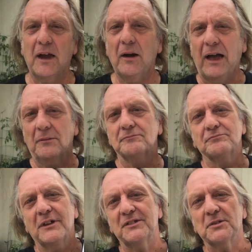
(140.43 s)
ah
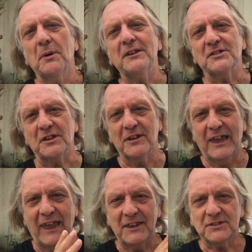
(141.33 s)
it's amazing
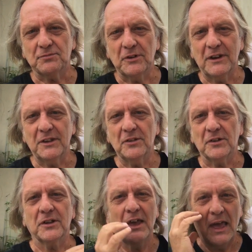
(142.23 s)
it's really
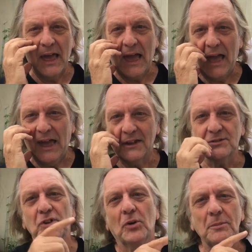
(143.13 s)
good
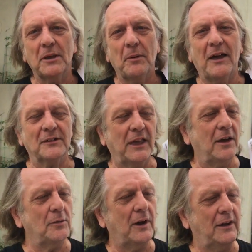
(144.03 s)
and normally about
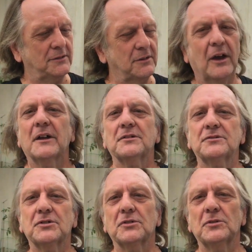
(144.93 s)
now I'd,
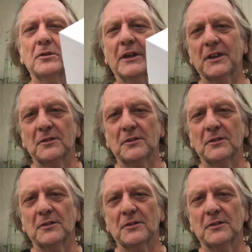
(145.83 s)
I'd do like